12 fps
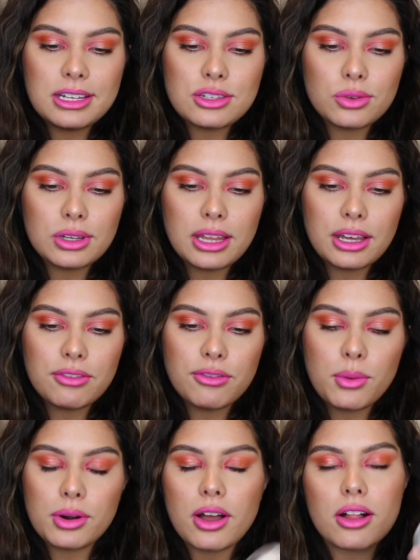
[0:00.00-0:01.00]
it's only like
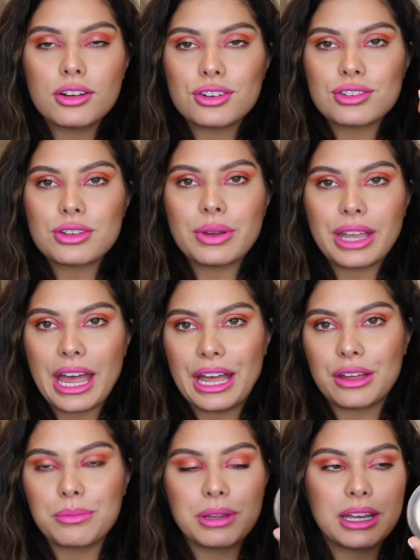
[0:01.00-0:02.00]
$4, so I
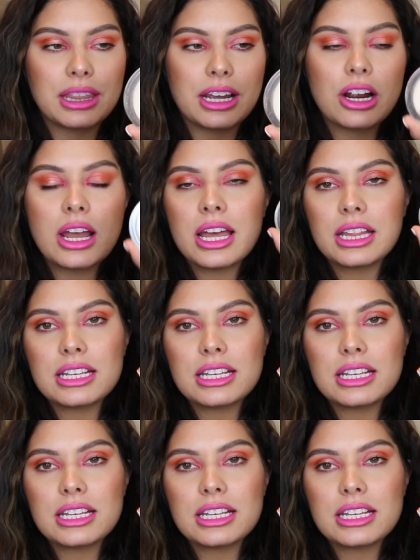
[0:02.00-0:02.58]
can't complain there.